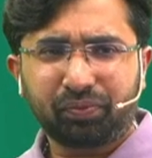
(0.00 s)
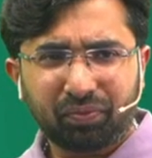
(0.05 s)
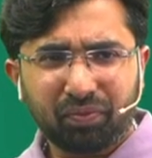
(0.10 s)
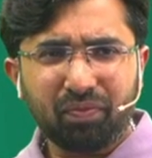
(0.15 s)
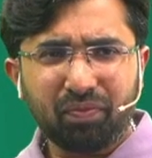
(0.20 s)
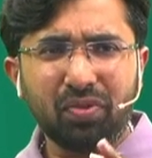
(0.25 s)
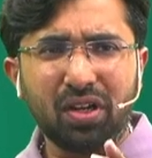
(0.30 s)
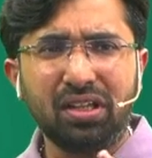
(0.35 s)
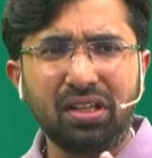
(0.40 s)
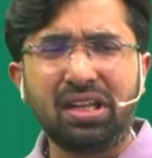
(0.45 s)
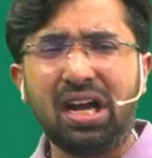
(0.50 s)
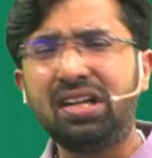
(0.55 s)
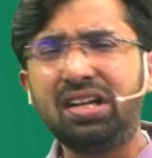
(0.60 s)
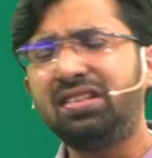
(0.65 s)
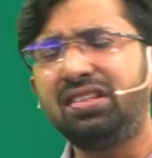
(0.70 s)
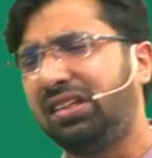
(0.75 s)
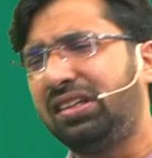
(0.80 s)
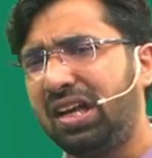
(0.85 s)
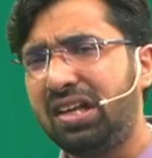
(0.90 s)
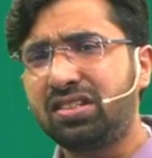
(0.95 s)
that is a
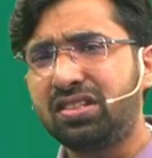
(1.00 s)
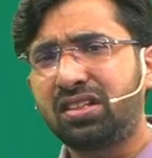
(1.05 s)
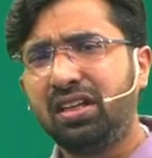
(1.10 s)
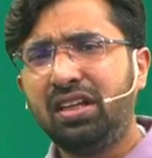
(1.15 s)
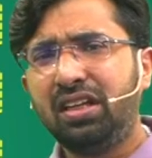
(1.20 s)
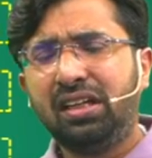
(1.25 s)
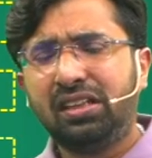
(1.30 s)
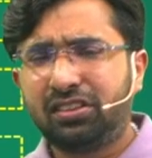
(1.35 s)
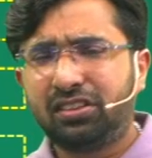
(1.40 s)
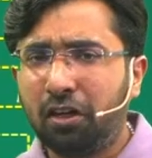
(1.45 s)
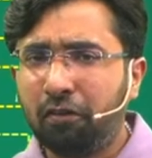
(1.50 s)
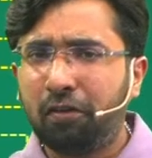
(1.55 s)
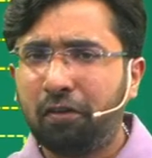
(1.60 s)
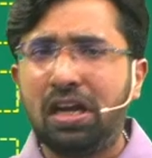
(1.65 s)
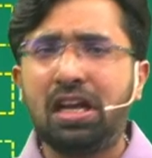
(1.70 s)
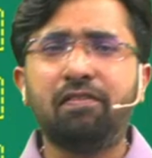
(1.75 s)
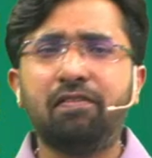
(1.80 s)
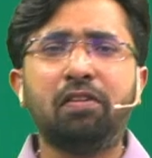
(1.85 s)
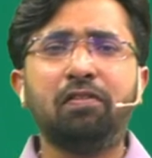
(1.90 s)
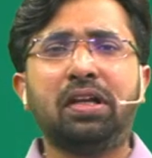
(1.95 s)
test. Sir, whenever
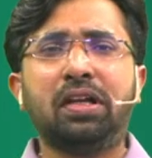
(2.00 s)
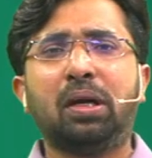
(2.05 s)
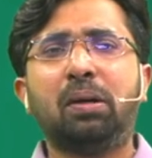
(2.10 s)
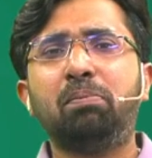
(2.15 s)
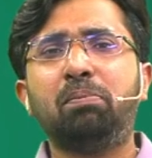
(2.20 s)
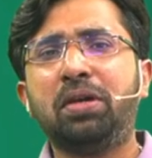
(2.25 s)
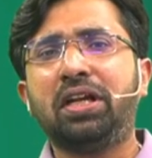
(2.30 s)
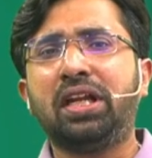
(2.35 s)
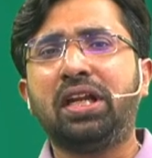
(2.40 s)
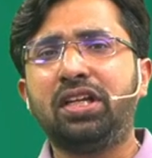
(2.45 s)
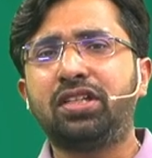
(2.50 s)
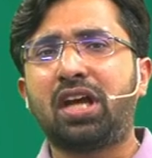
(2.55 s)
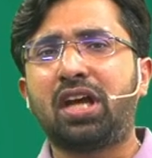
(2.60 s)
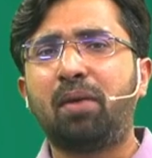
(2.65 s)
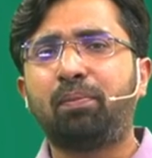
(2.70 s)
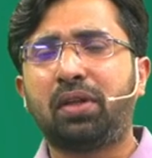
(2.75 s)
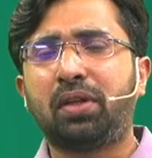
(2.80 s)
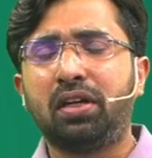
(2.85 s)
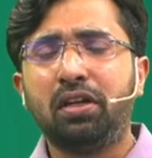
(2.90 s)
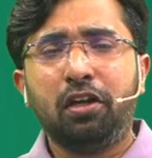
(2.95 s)
we complete any
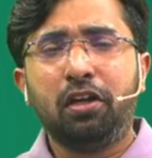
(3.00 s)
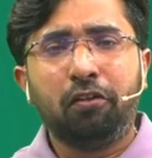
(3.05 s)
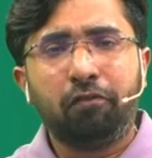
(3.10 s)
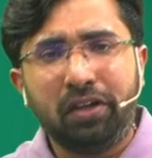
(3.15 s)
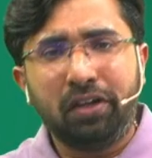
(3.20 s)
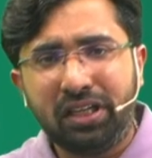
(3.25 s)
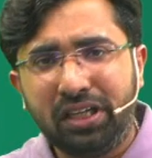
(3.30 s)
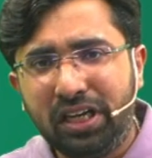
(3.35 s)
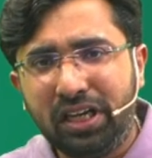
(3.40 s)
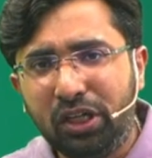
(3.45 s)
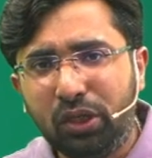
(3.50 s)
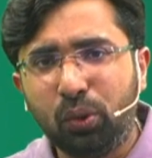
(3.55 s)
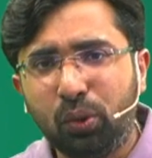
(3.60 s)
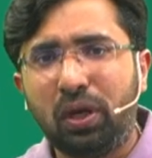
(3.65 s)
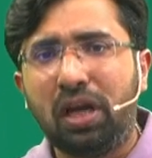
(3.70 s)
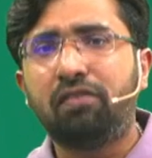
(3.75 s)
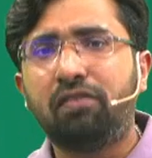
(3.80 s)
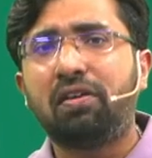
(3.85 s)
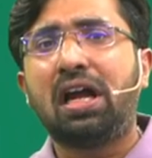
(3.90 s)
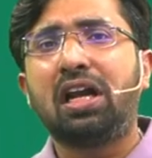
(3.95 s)
chapter, we need to
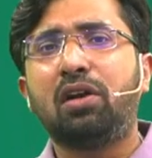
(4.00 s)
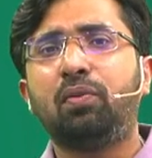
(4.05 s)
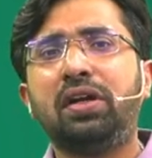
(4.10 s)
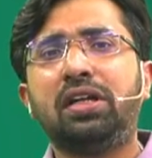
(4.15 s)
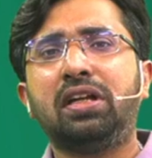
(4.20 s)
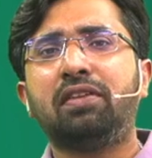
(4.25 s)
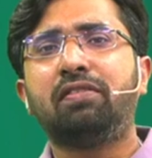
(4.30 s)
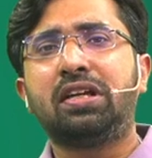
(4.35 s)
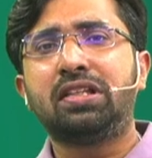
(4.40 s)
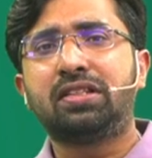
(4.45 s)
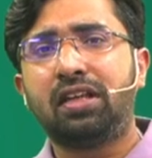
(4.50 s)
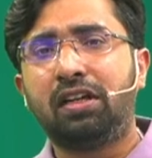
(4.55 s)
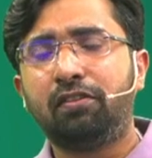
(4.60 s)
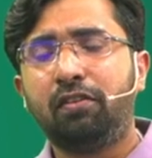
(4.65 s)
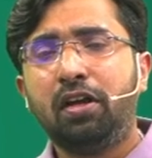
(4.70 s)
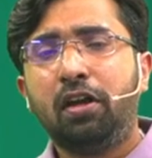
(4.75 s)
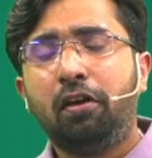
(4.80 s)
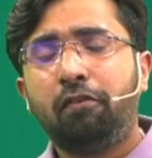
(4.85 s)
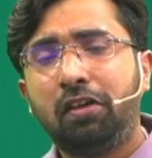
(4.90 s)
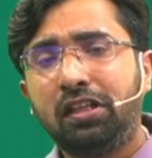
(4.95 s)
evaluate ourselves
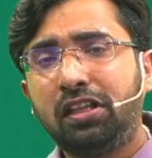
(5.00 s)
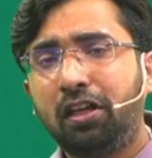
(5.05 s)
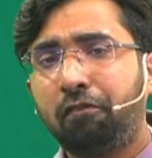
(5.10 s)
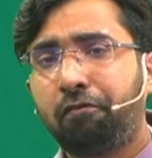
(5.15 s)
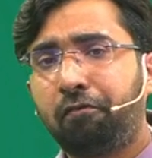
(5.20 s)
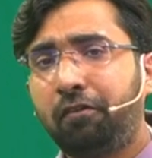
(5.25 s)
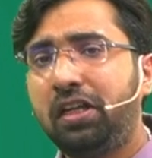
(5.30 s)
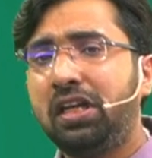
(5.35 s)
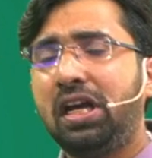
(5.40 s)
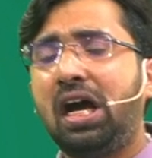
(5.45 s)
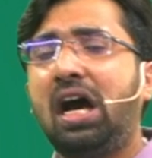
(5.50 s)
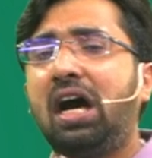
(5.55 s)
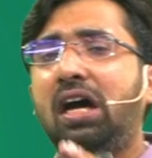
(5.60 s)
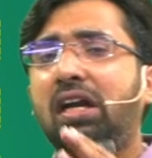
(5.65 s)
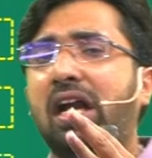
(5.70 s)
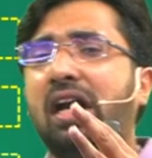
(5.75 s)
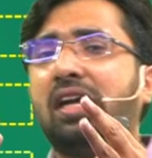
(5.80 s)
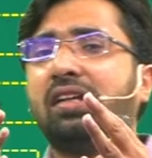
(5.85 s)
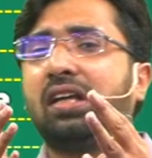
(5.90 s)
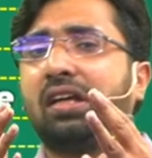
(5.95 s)
whether we are at
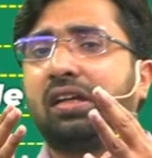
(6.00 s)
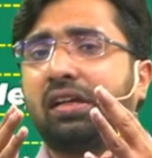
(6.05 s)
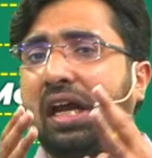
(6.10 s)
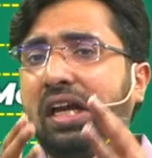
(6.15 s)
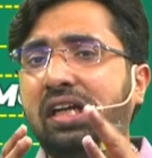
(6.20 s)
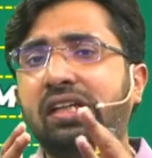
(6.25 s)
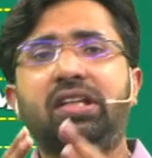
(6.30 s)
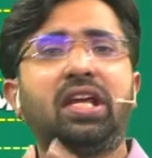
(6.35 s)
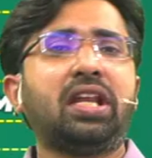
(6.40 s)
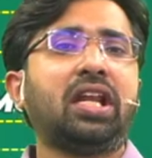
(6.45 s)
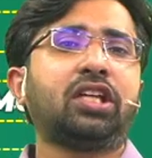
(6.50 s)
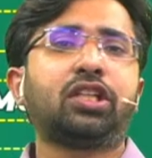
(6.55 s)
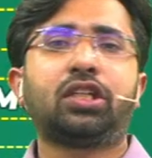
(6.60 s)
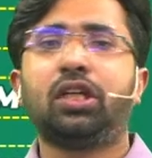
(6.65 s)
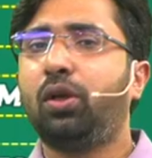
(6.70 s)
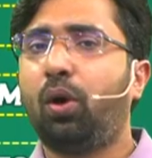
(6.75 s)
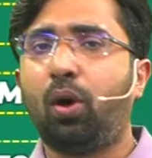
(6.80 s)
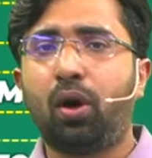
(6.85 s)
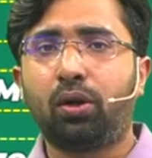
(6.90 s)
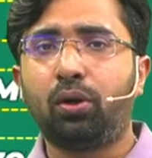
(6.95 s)
the right direction or
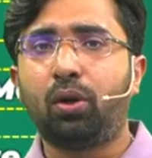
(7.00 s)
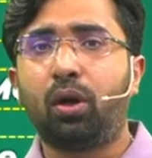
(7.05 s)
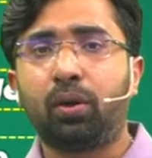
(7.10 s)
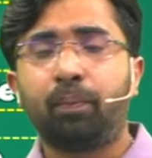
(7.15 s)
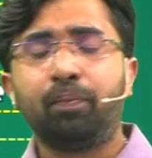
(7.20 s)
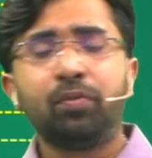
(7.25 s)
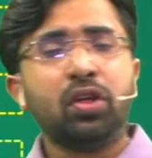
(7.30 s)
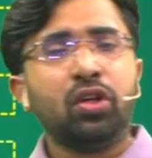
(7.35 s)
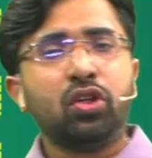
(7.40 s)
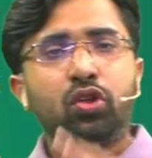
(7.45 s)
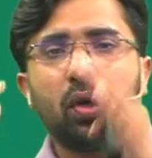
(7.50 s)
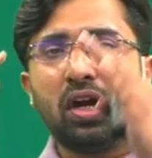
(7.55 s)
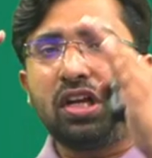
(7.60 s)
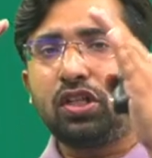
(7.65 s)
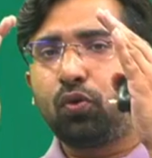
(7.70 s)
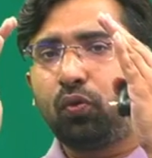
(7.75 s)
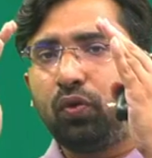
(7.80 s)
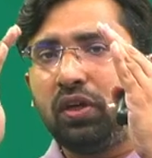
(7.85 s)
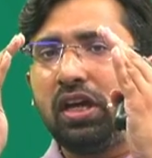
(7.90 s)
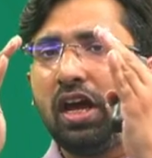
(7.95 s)
not. So, guys,
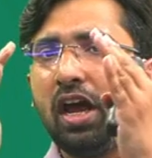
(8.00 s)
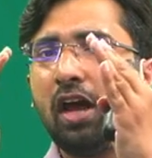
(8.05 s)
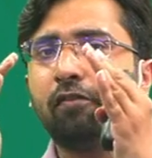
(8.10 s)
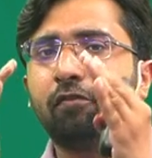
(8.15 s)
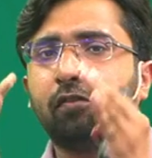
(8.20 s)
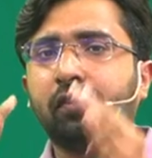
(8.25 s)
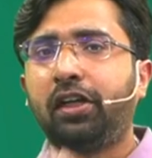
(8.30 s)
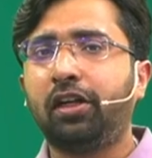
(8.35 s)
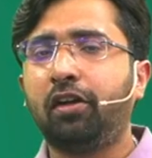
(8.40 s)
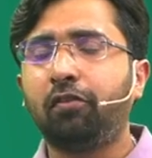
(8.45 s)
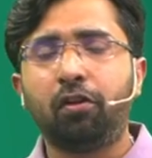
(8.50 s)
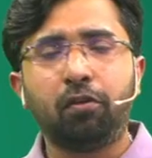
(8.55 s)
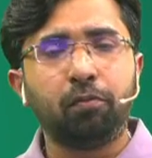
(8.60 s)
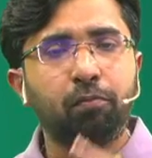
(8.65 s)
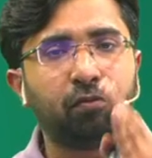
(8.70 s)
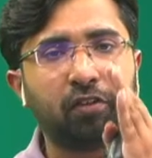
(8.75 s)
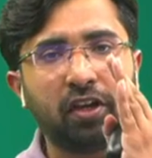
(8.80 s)
we have created one very